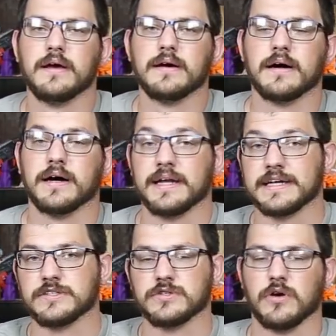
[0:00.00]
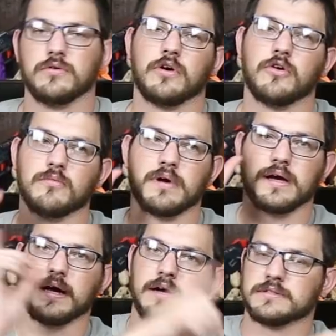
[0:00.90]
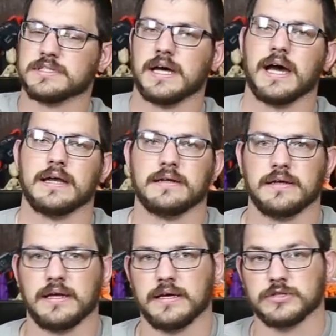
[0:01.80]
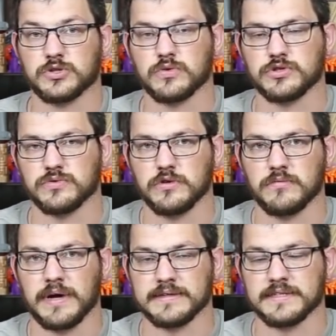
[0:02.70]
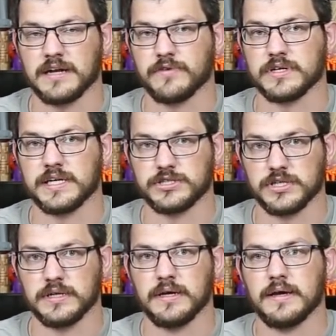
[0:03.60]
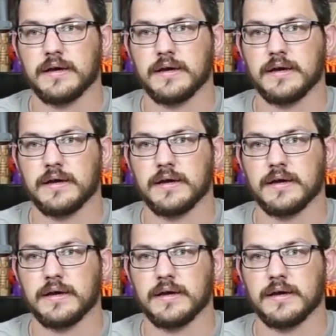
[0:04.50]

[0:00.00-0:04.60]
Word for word: It has its own home outside in a storage room outside of our kitchen,